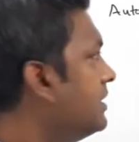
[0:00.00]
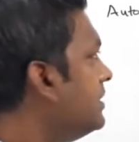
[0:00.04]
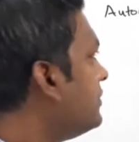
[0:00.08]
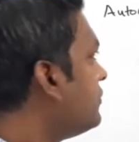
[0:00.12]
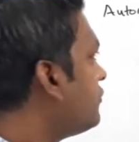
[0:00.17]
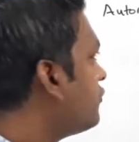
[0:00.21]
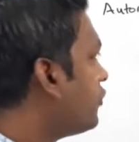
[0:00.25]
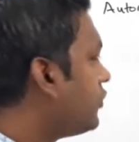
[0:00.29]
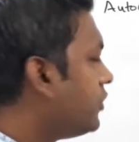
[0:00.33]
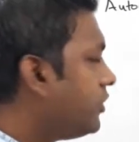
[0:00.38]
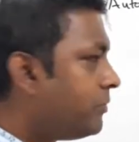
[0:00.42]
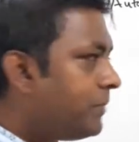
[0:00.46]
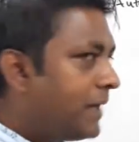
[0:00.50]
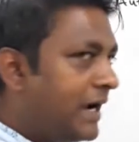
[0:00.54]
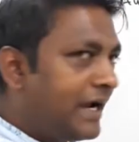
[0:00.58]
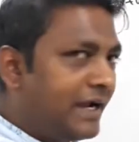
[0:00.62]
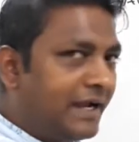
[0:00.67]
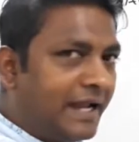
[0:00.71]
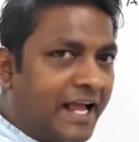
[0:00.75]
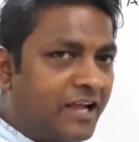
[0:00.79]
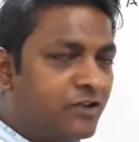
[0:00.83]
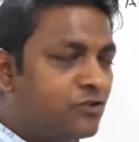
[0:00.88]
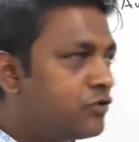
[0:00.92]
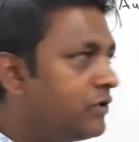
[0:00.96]
So you might
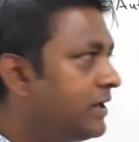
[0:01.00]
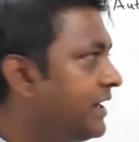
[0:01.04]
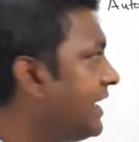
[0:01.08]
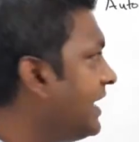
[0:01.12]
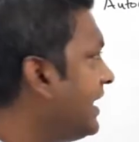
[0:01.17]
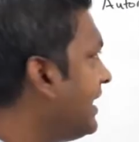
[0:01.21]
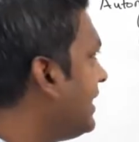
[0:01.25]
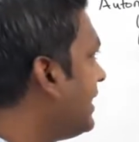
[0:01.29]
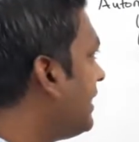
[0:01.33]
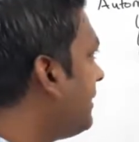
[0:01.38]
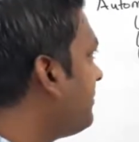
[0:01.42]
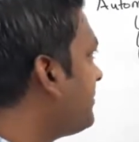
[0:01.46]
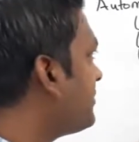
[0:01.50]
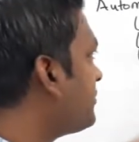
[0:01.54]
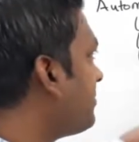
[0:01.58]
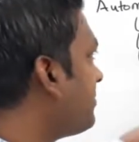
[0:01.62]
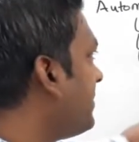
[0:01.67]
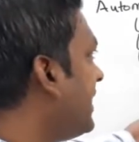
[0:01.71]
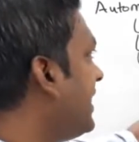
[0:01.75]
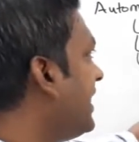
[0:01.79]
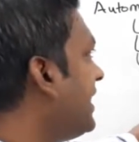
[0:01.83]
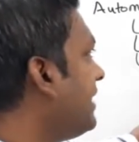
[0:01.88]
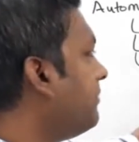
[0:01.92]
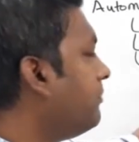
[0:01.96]
actually end up
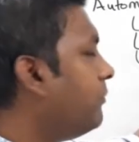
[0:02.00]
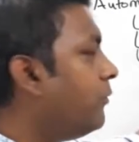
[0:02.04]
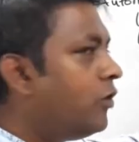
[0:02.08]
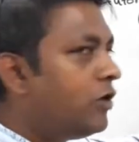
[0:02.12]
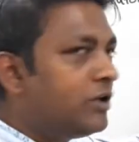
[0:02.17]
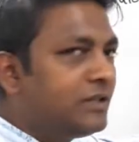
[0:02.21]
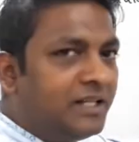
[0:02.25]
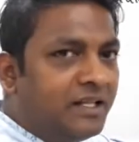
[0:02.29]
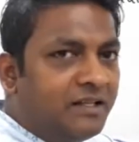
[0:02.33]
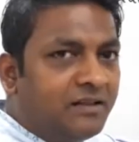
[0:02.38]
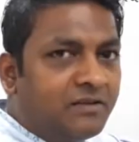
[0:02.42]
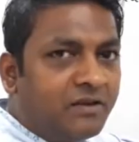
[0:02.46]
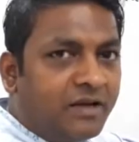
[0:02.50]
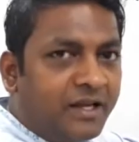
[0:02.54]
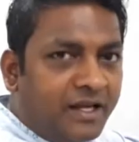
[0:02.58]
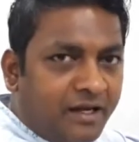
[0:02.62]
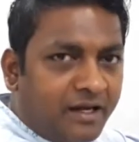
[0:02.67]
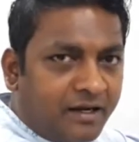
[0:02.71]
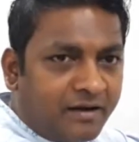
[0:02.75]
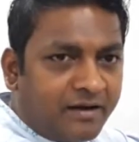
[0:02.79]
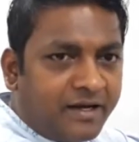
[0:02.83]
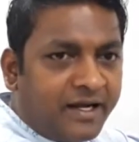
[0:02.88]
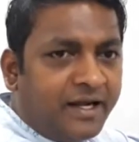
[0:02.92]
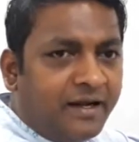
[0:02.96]
spending more than
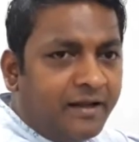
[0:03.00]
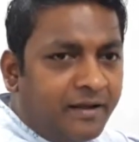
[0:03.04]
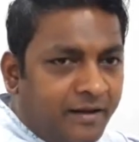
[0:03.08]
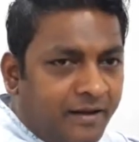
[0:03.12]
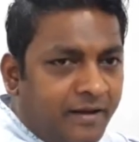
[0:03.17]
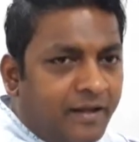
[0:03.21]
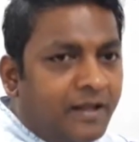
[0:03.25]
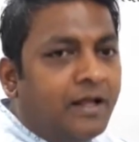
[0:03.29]
300.